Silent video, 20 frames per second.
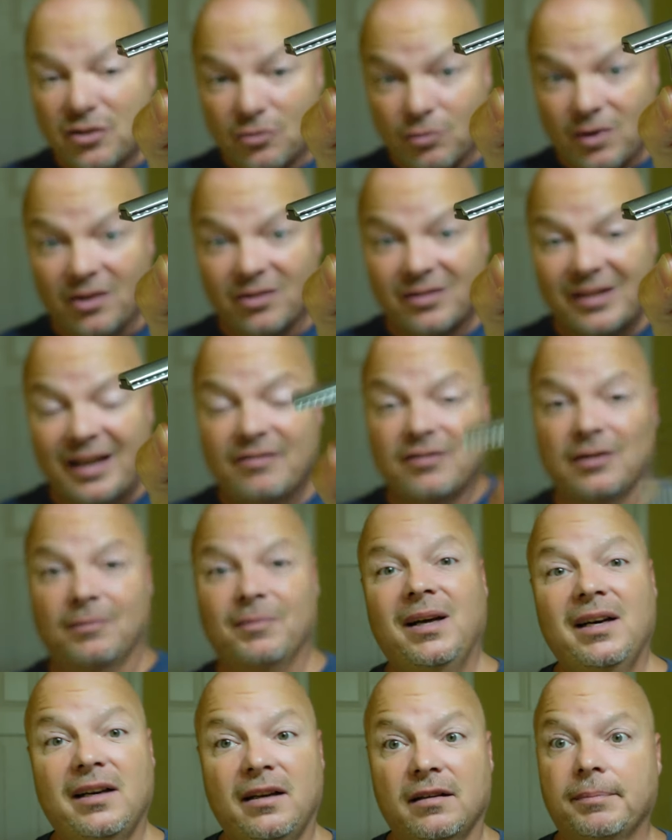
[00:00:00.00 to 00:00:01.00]
as well save some
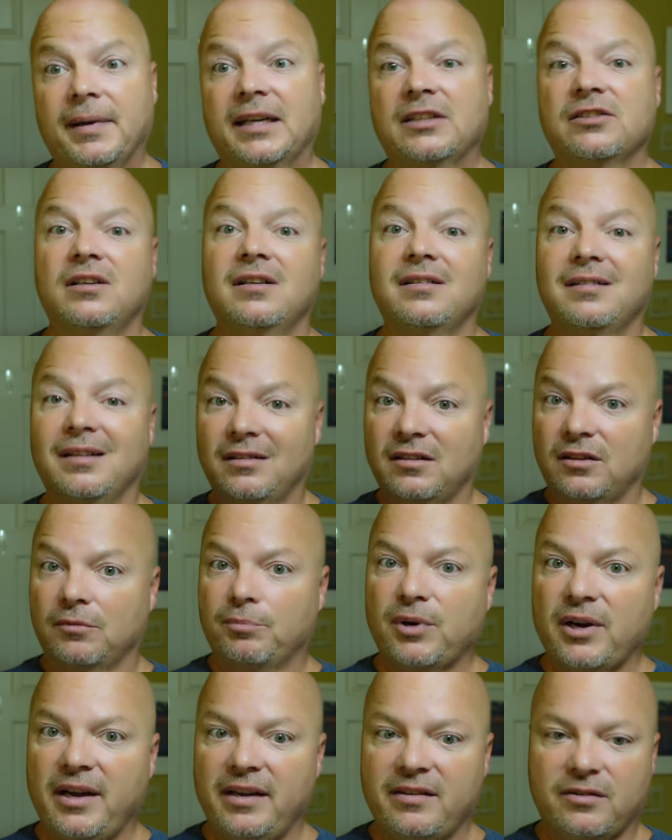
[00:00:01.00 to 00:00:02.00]
money, especially since the
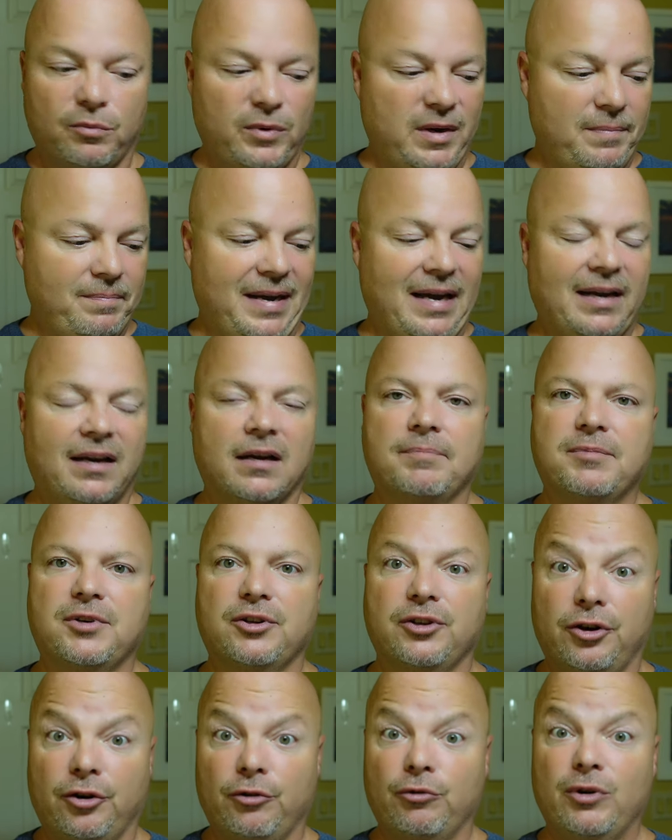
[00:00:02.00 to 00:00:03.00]
price went back up to
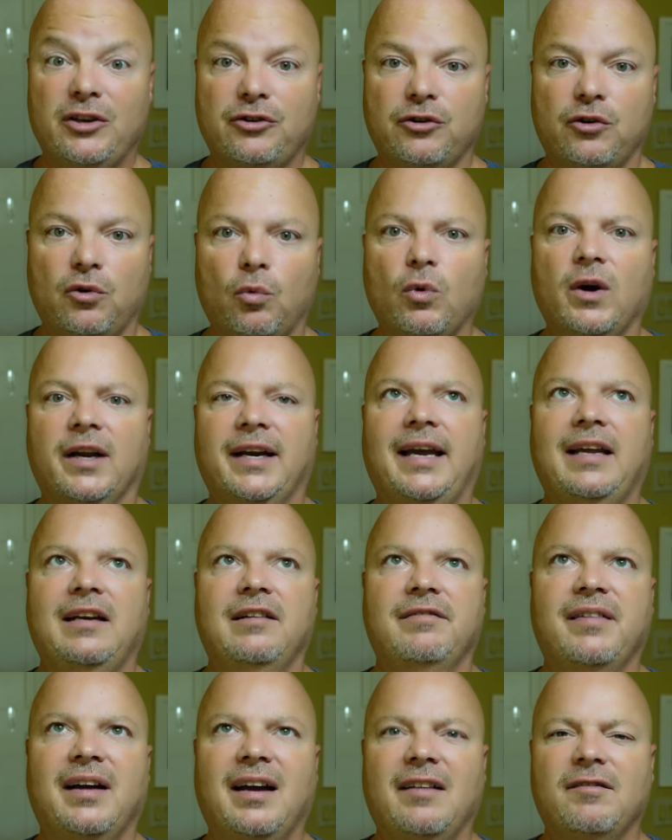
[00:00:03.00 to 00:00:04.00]
their original
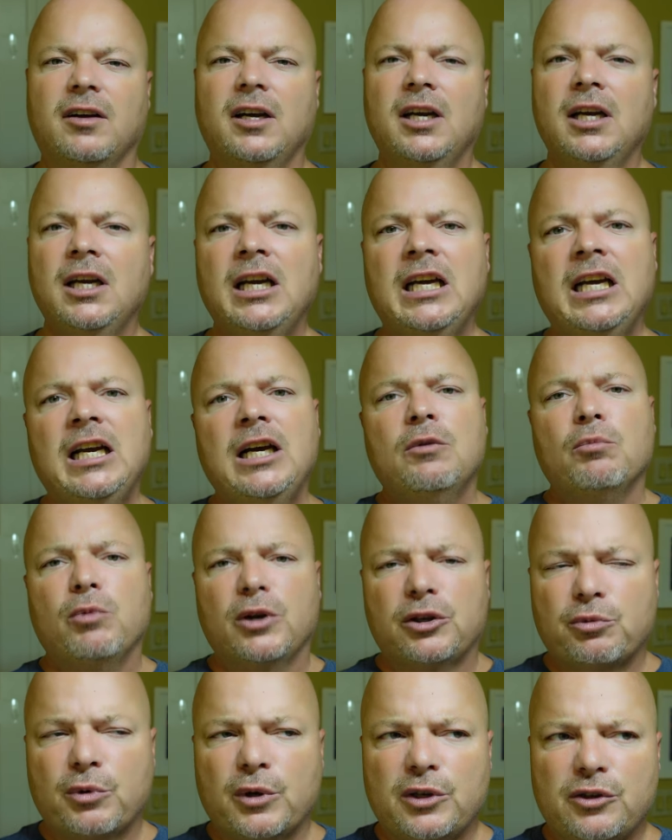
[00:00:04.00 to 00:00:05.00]
185,
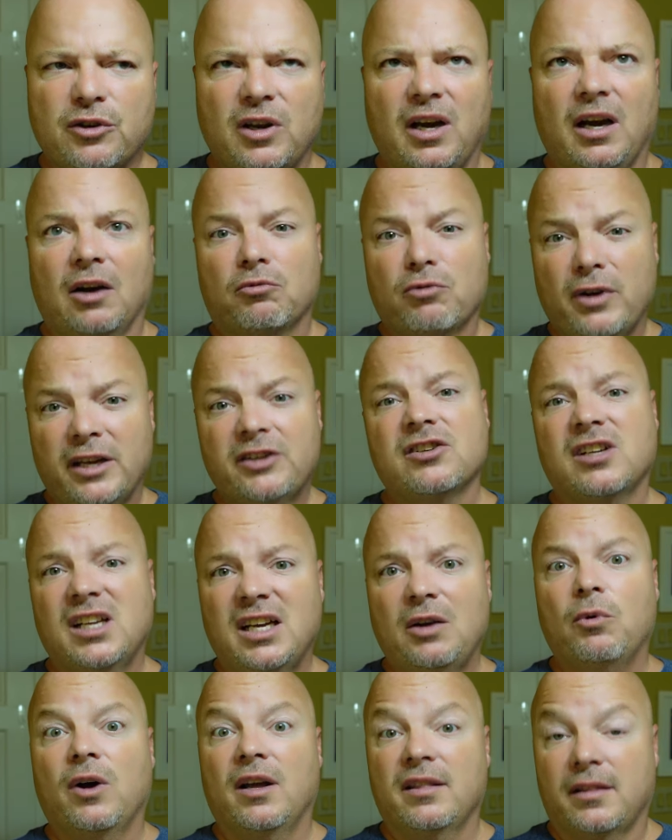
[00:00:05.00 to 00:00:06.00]
which was
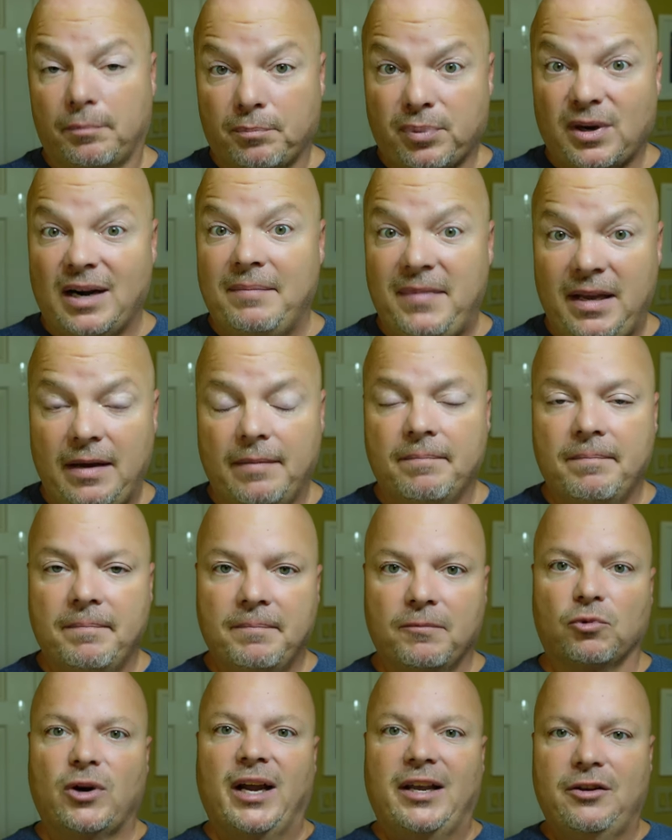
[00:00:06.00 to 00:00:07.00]
originally what the premium
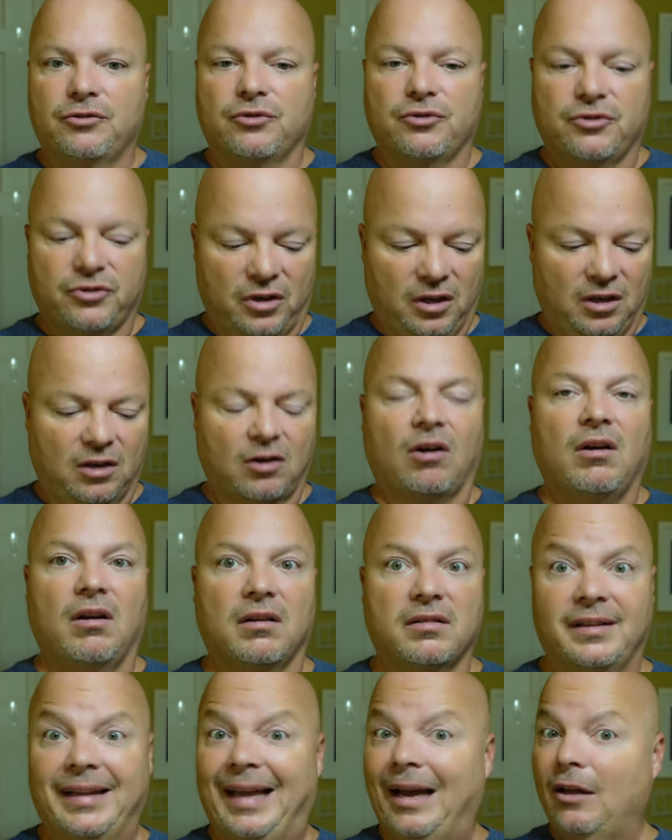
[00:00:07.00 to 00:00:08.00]
razors
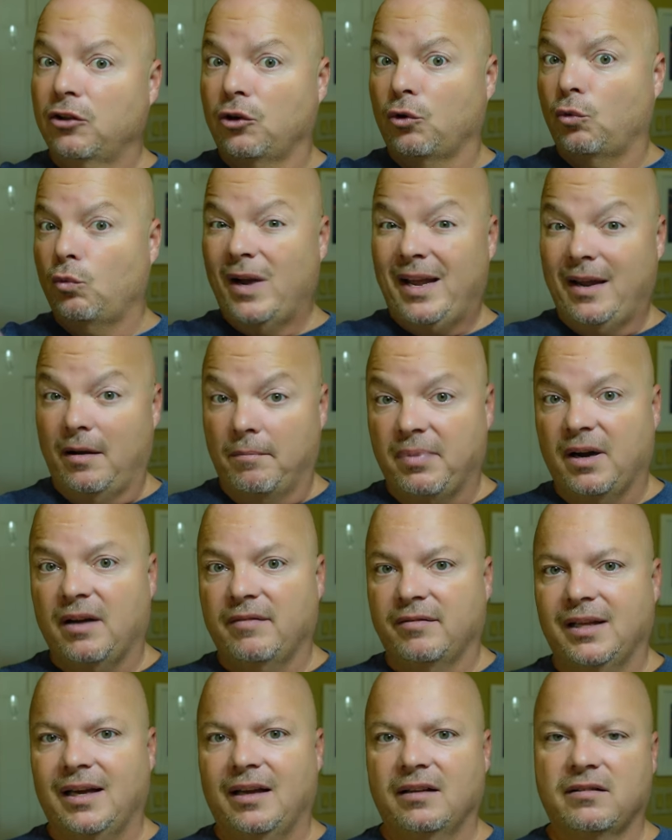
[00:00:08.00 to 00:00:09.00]
cost. Now they're way
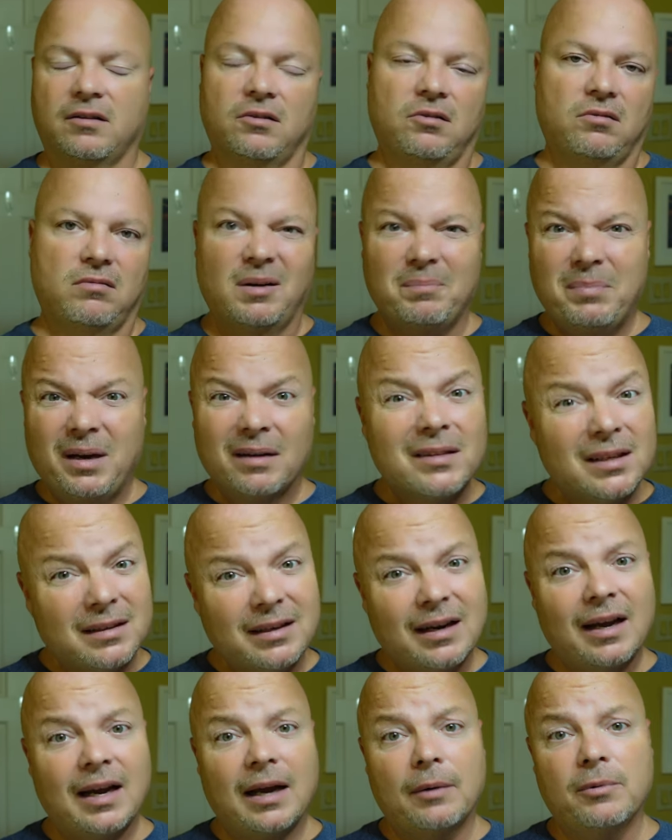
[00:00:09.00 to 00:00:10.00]
above that. So above the
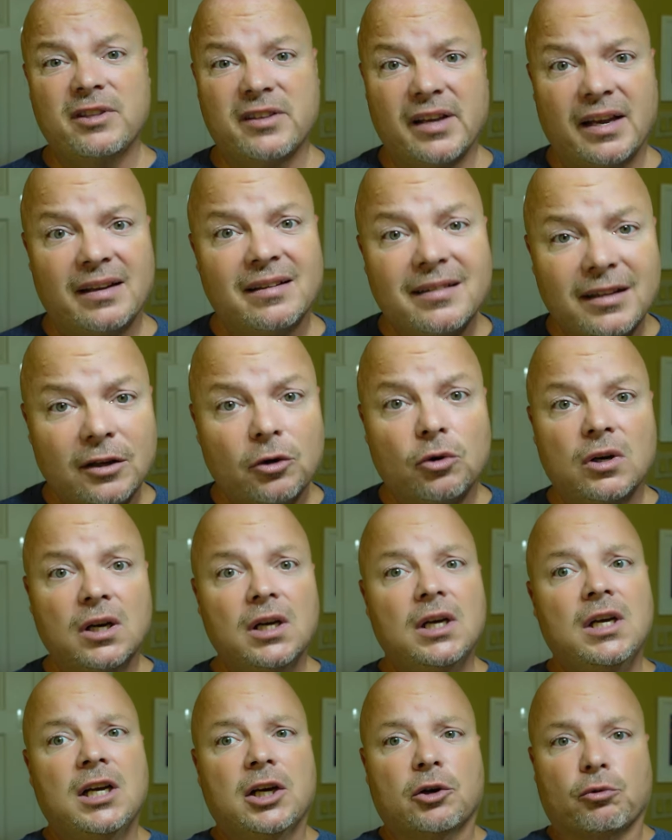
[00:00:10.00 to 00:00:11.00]
tie, I would say still
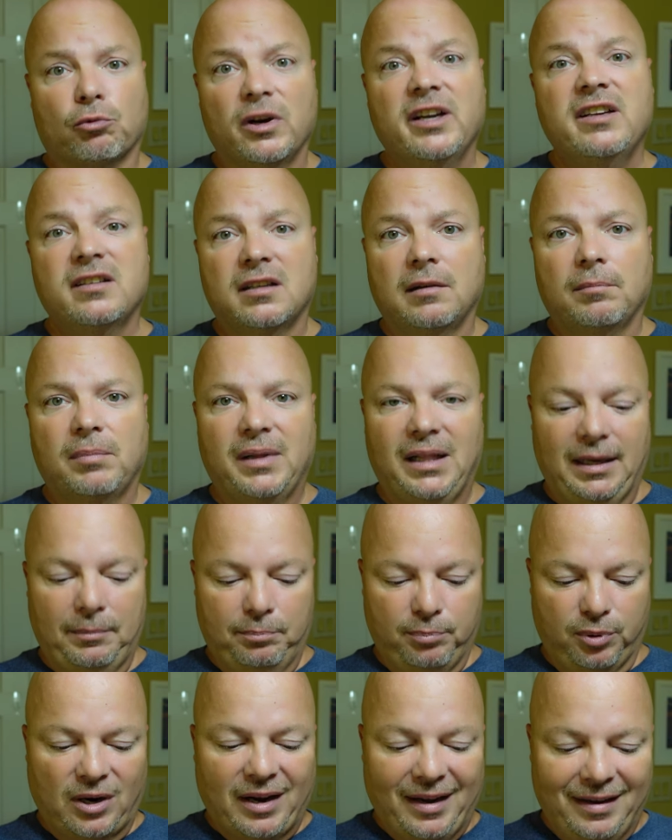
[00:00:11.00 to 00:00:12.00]
reasonably
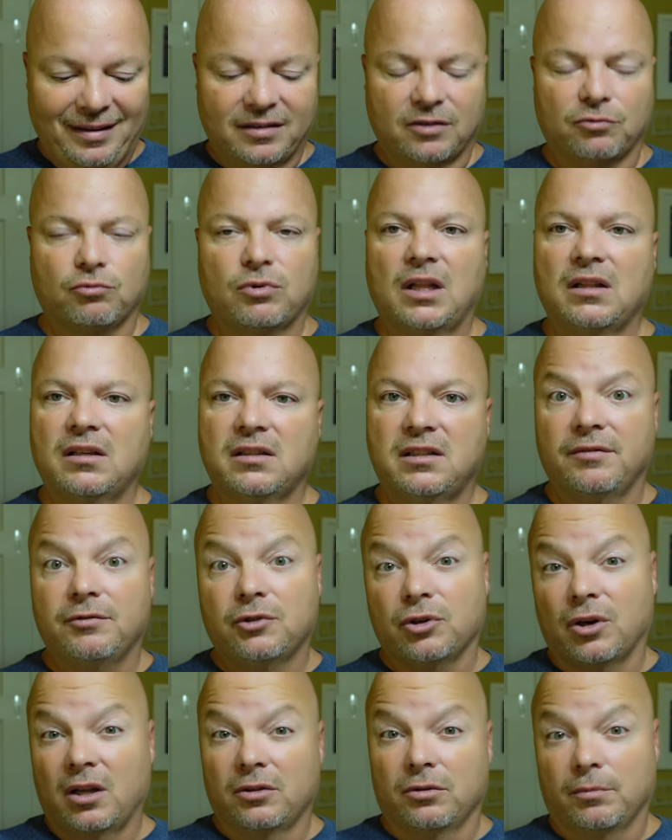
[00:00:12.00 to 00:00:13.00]
priced relative
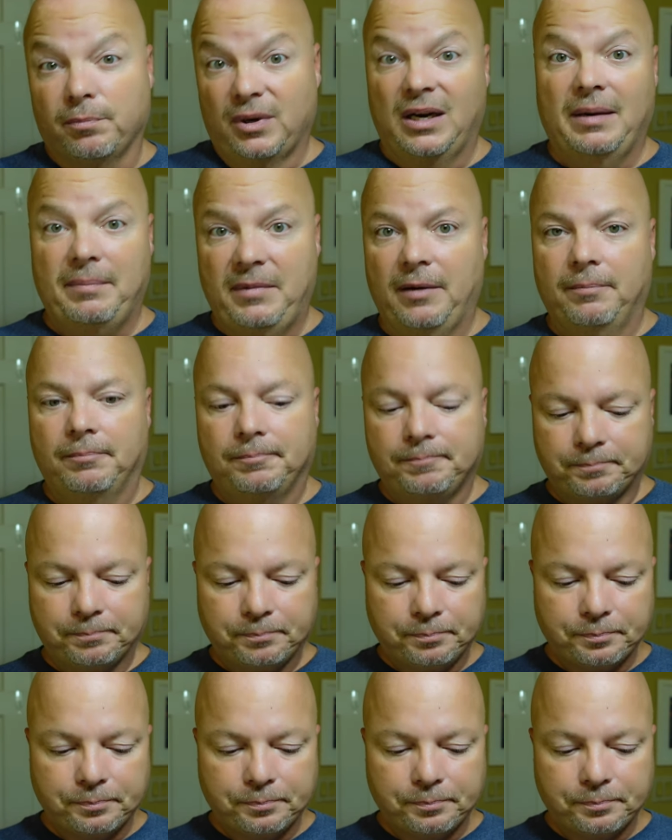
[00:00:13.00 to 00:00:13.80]
to other premium